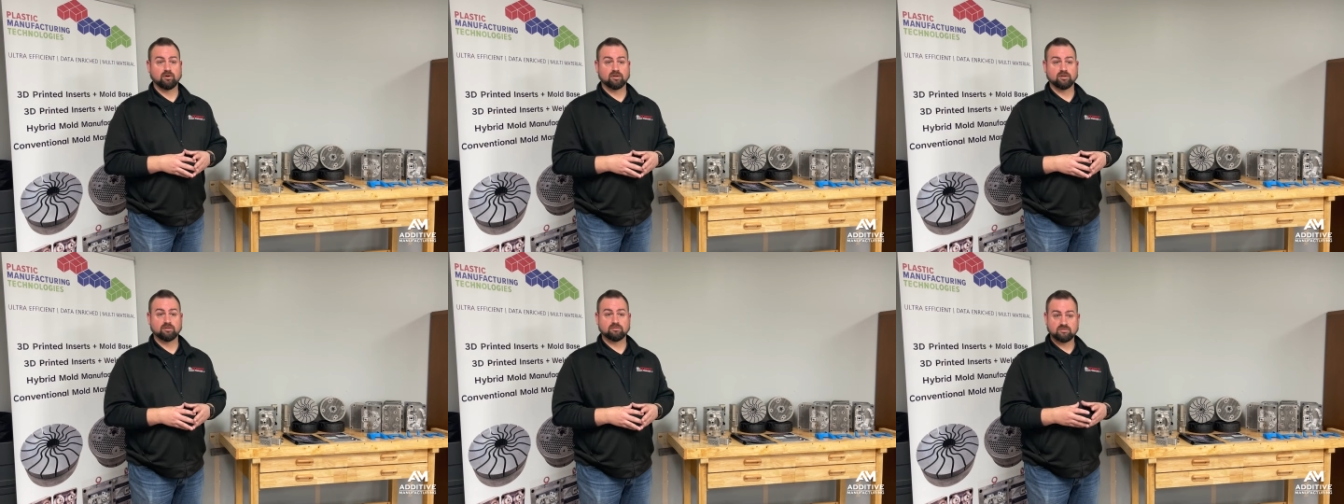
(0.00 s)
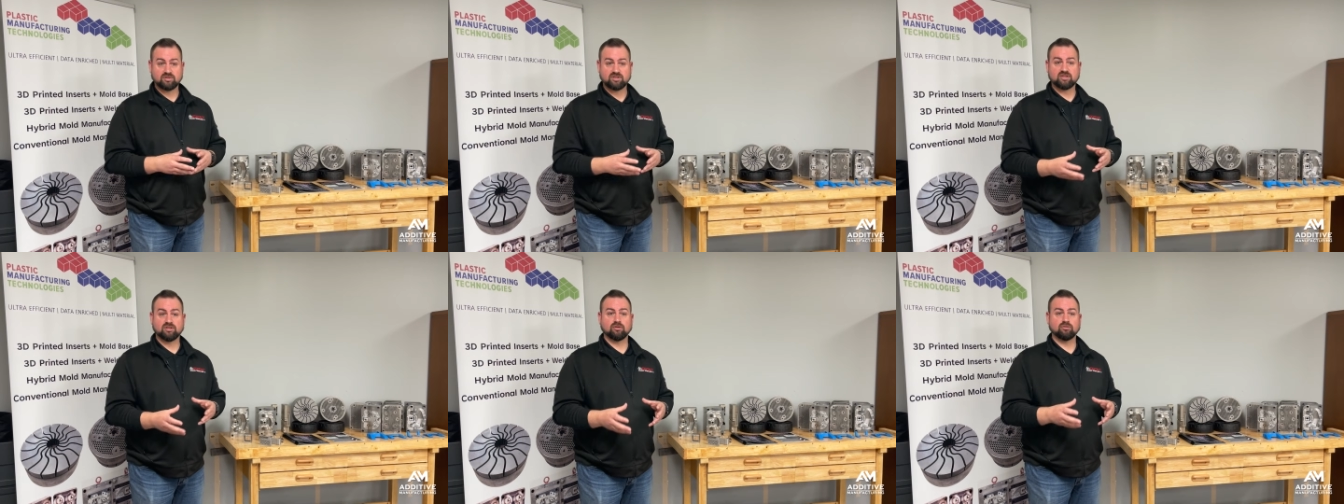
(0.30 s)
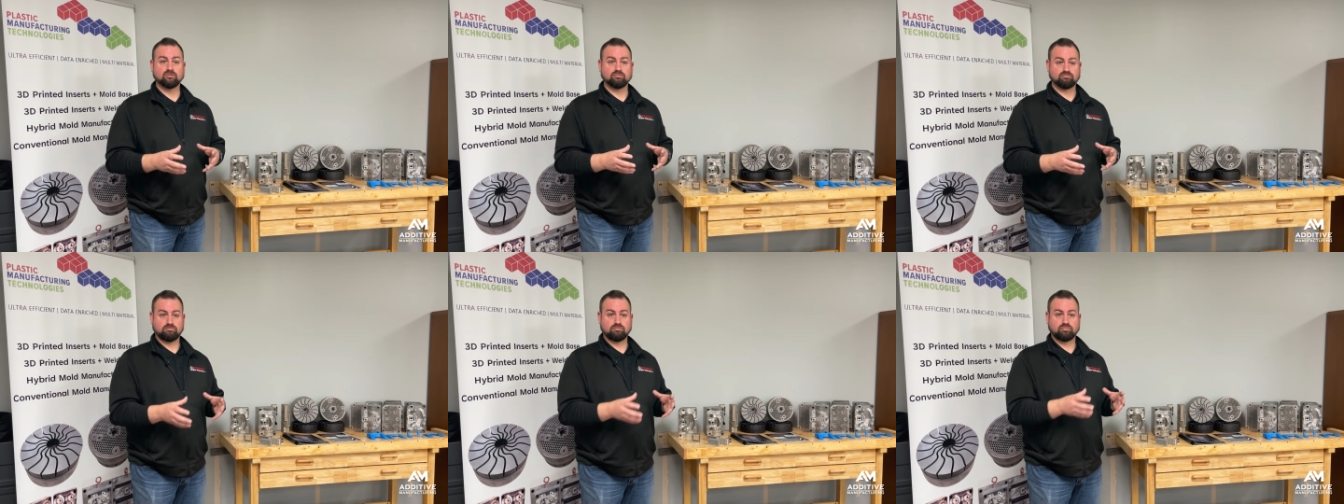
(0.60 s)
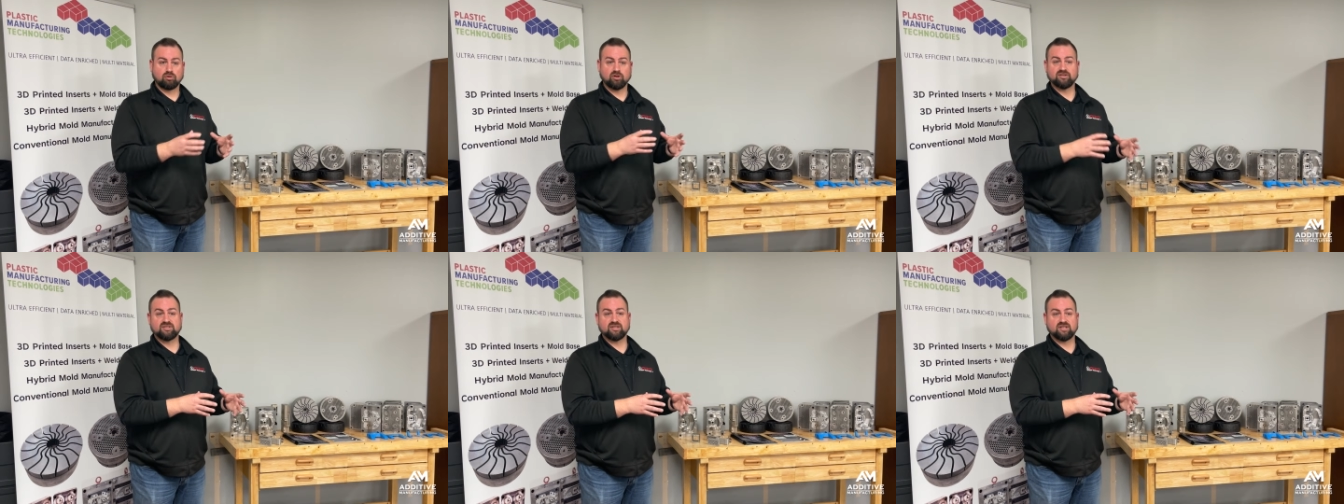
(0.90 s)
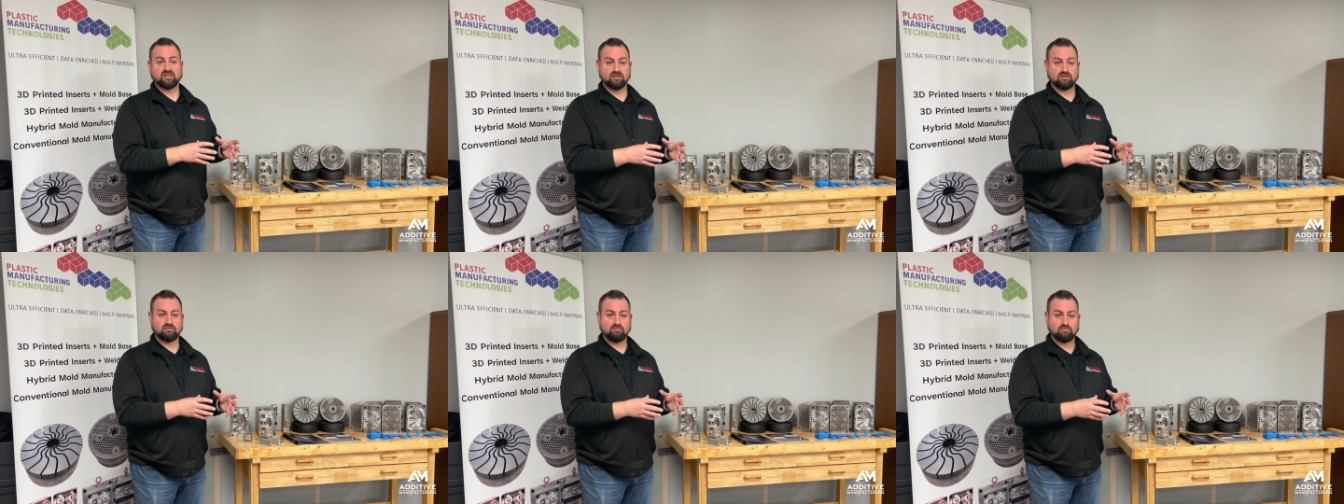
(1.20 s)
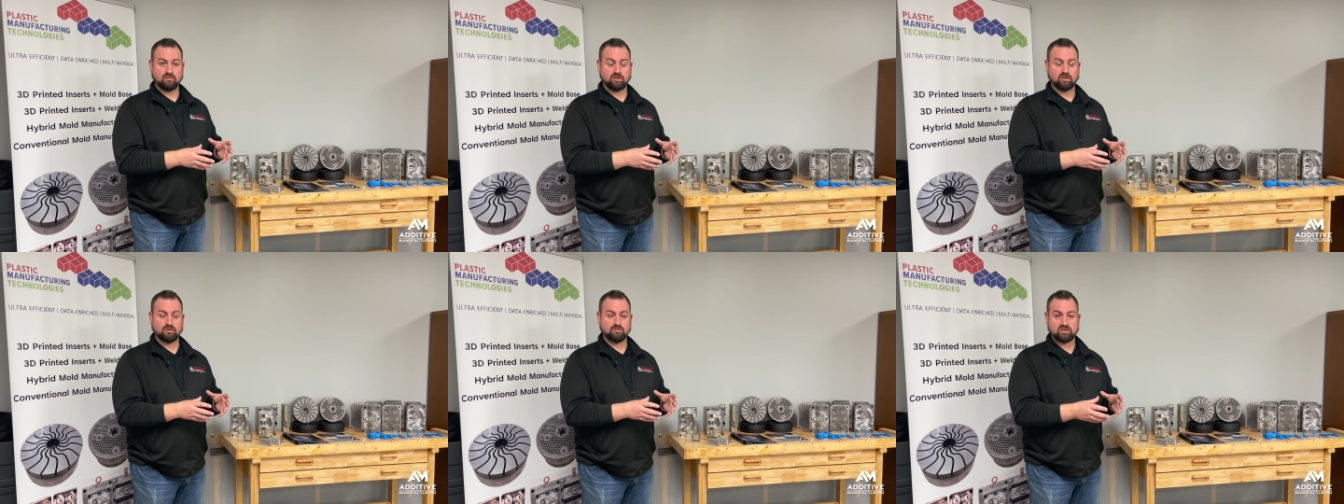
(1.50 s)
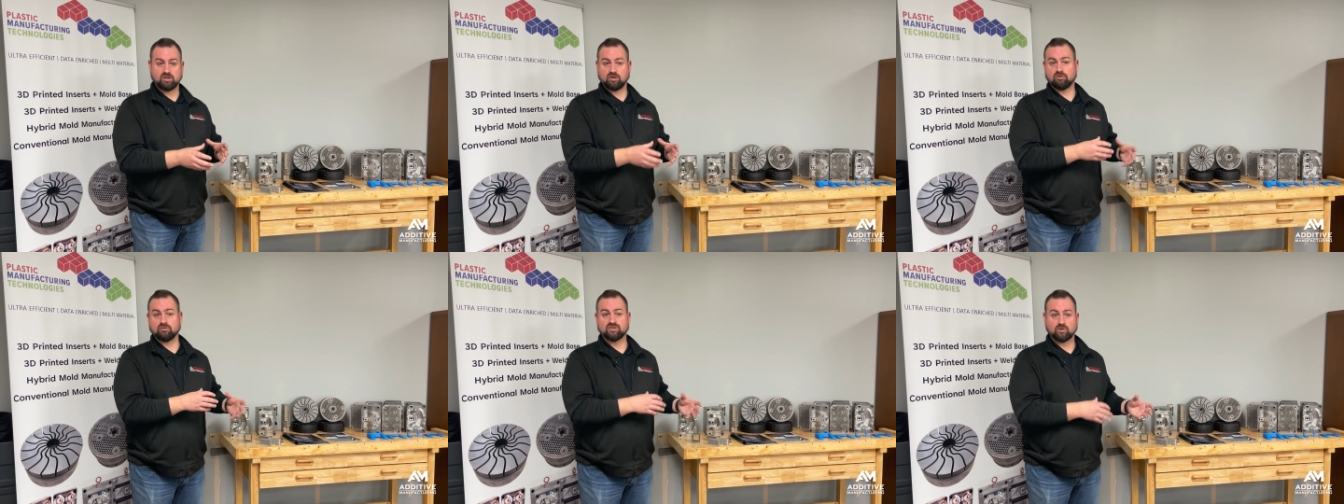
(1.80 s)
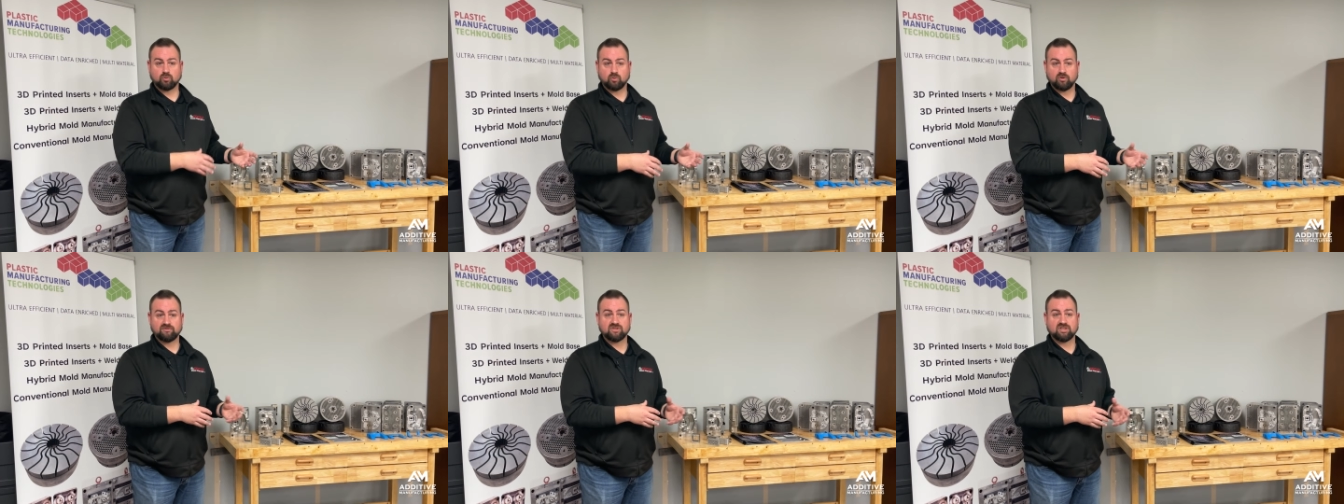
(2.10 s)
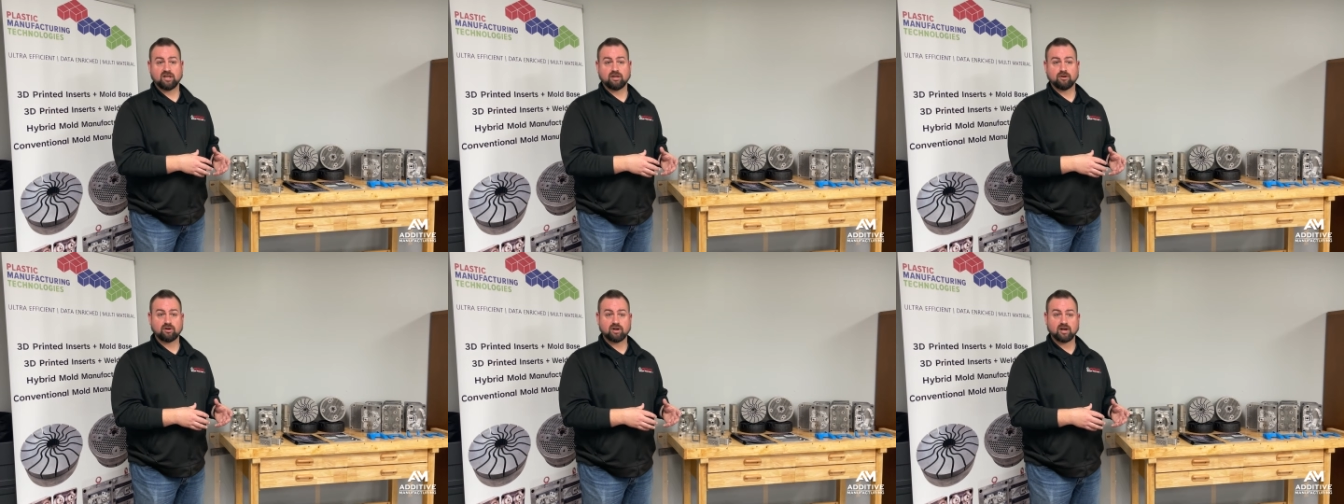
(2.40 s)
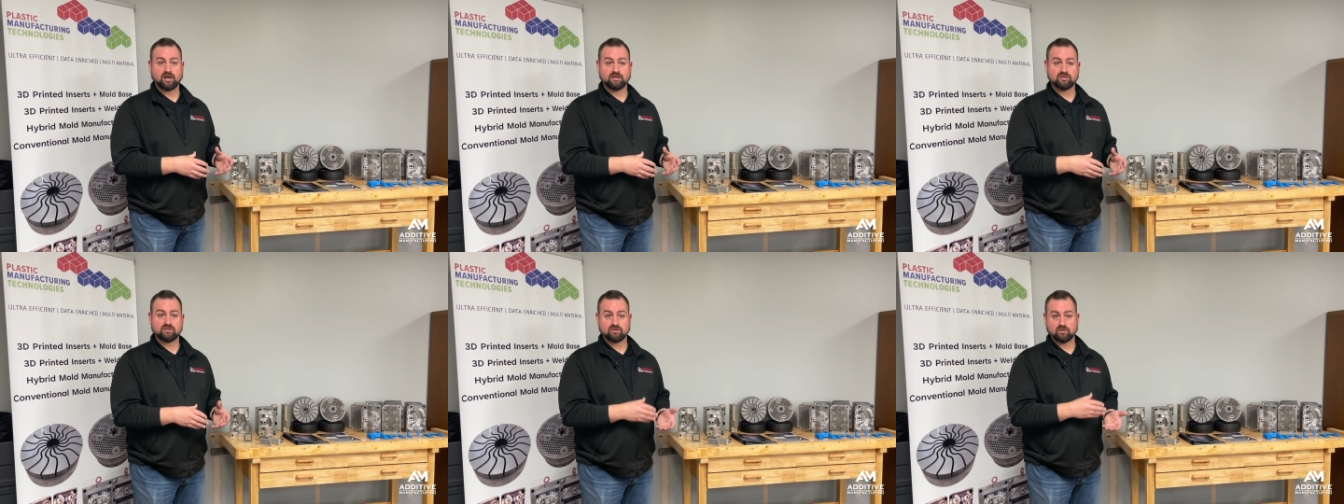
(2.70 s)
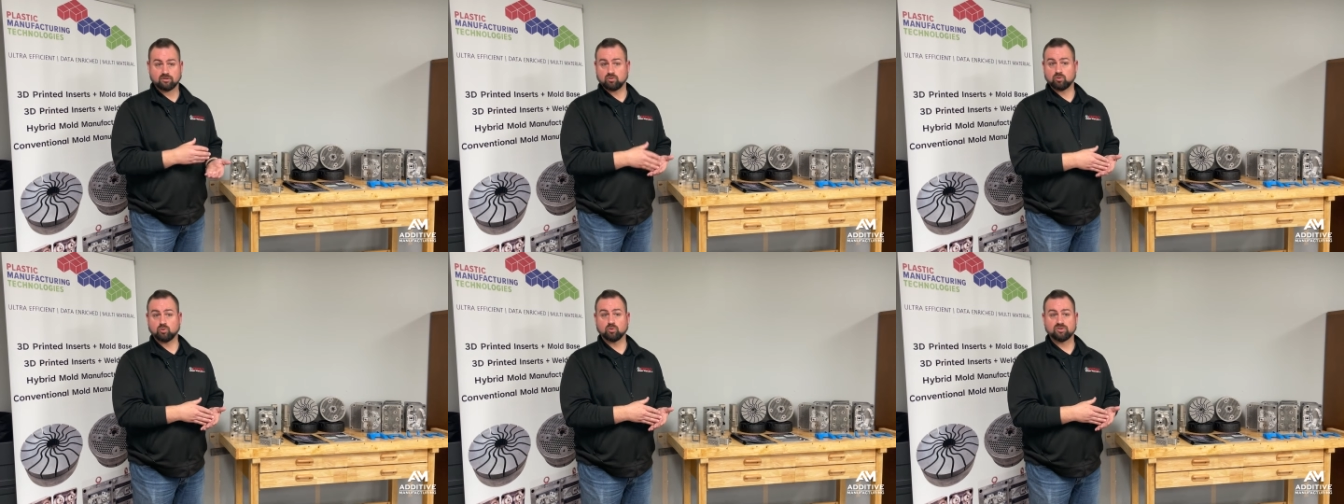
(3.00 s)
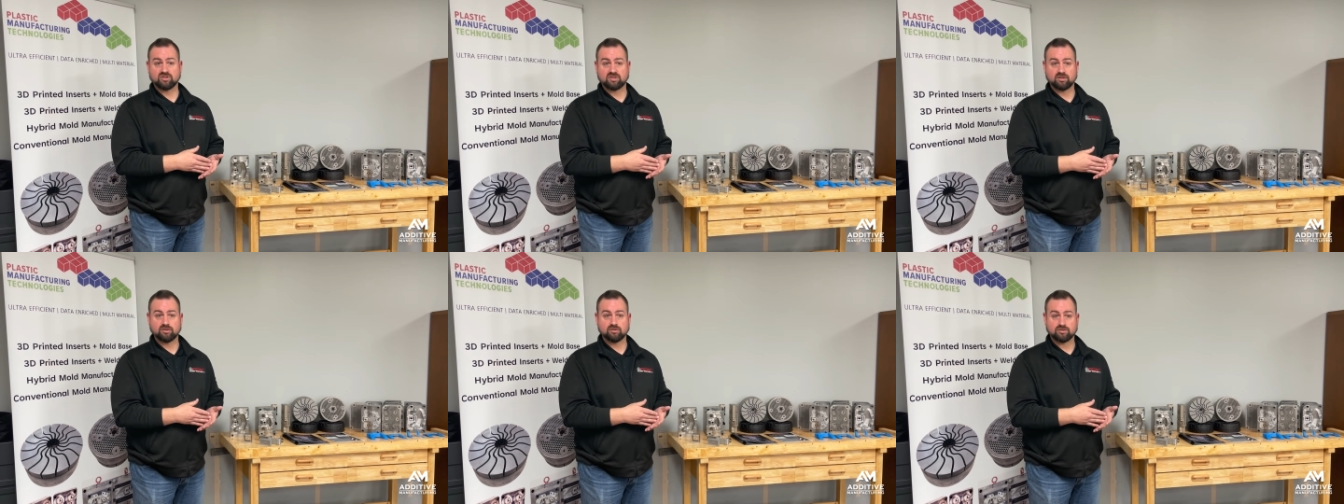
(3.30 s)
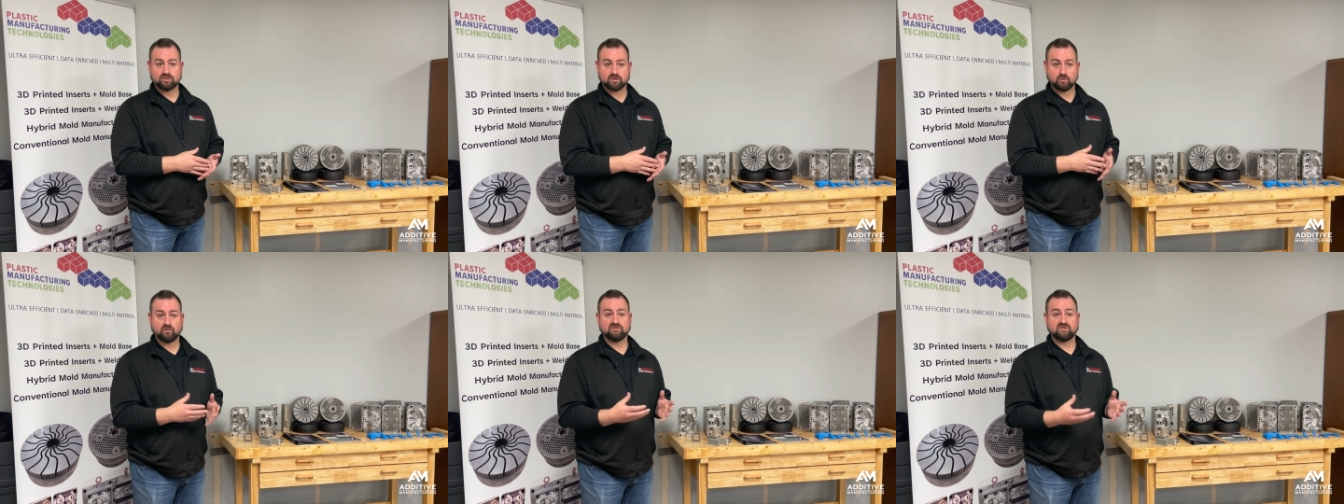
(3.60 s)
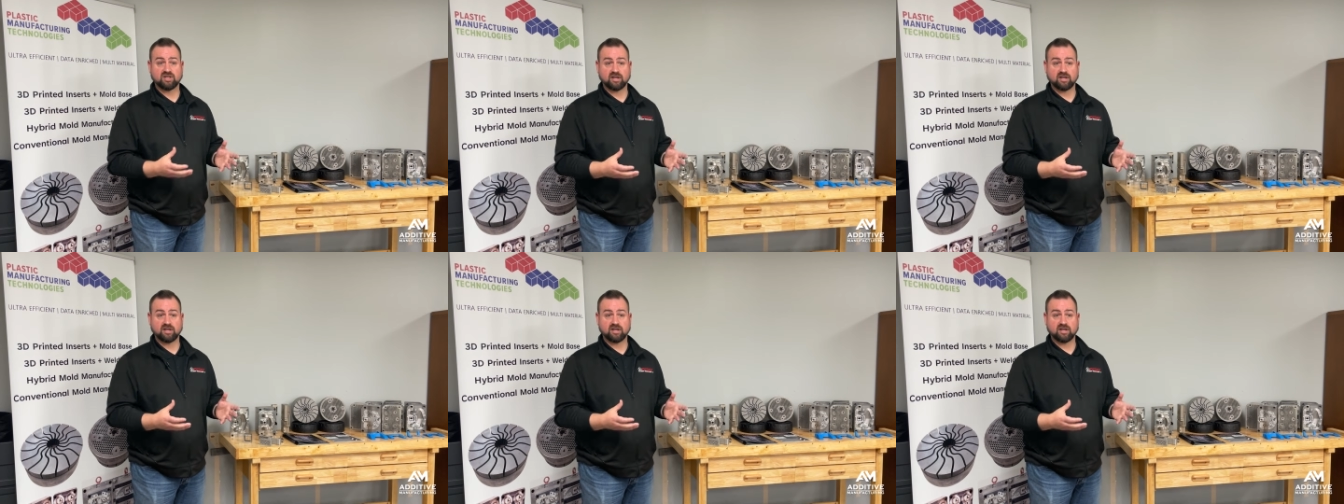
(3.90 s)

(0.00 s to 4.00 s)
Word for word: but still printing the materials that we've standardized, the tool steels that we've